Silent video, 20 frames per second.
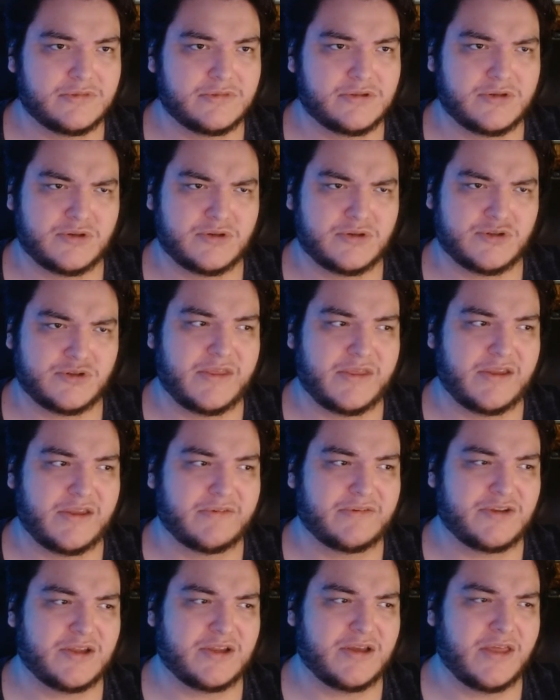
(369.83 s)
I'm trying to think
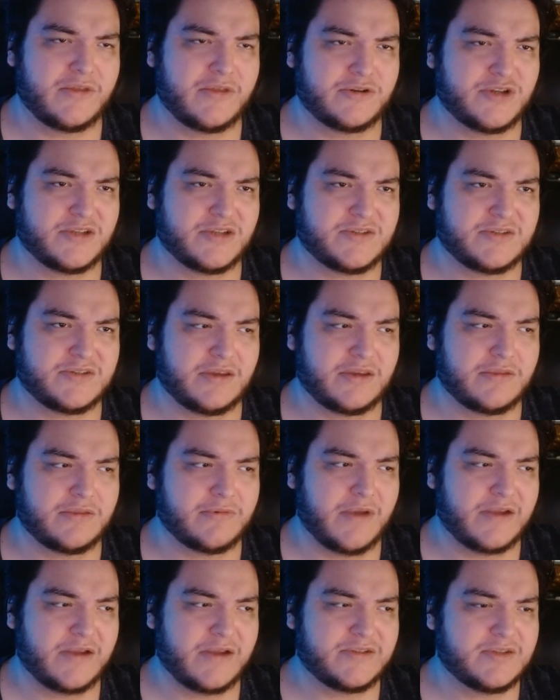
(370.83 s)
of other Justice League
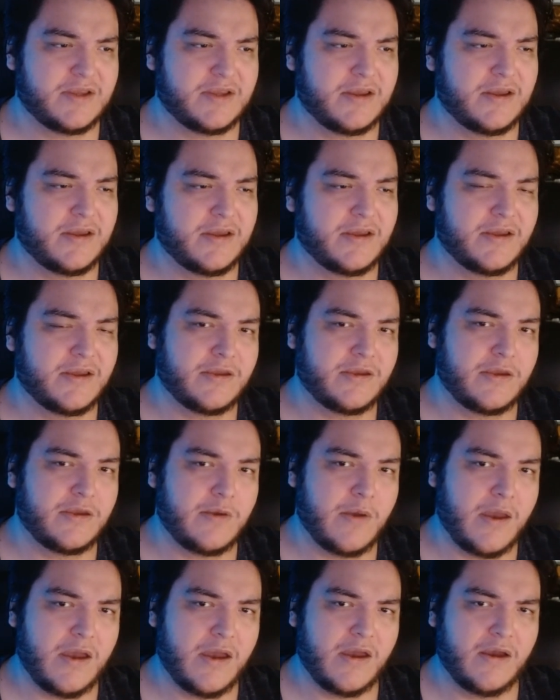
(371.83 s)
threats. You
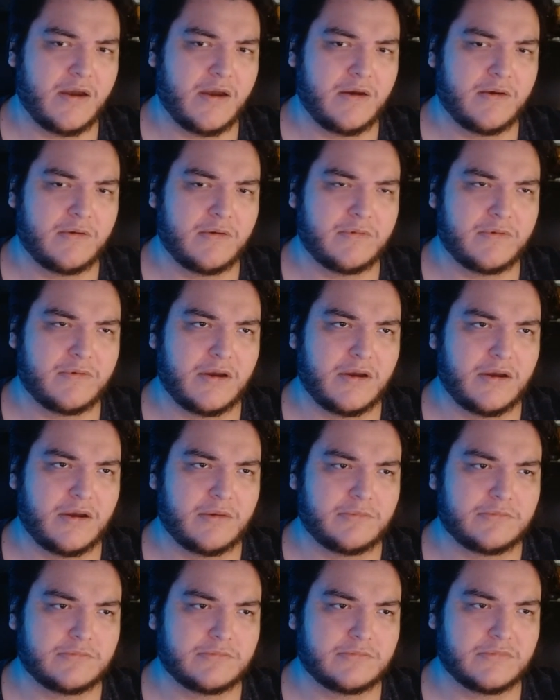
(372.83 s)
have
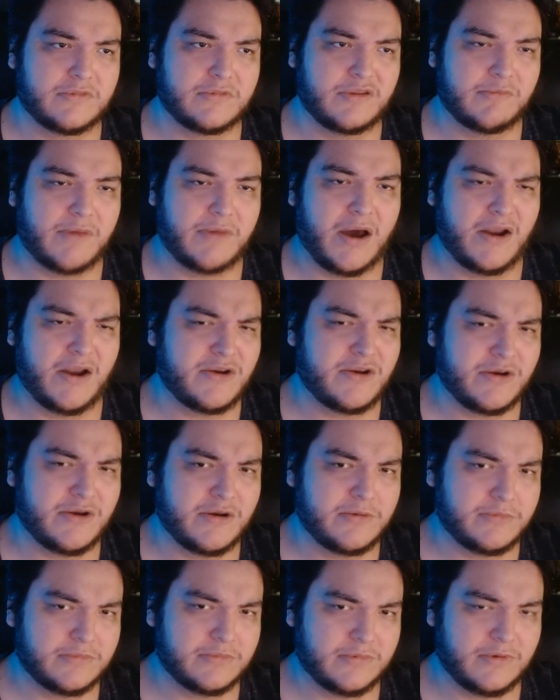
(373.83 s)
the Monitor,
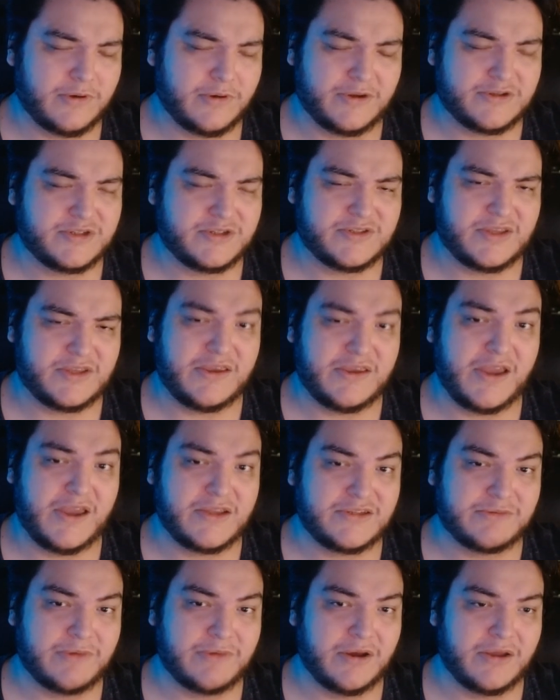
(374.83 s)
or I should say the
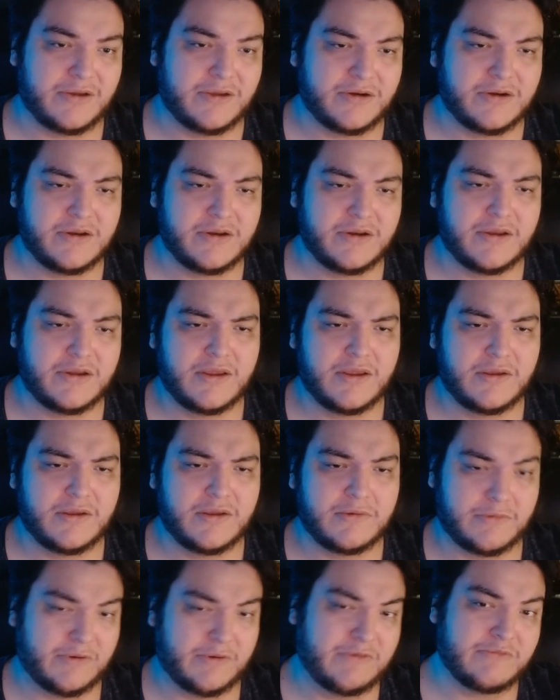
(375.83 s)
Anti-Monitor,
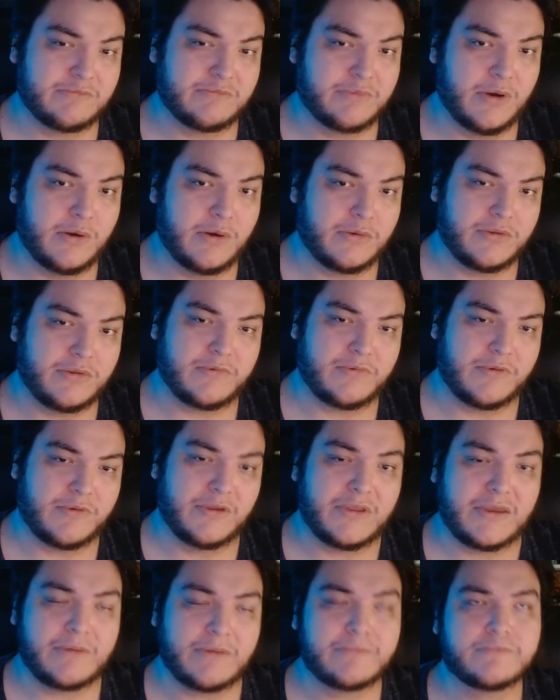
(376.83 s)
or even both,
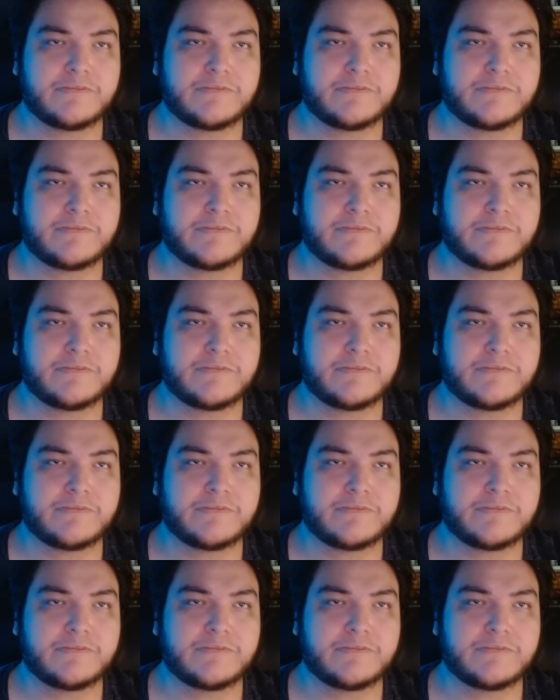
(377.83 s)
really.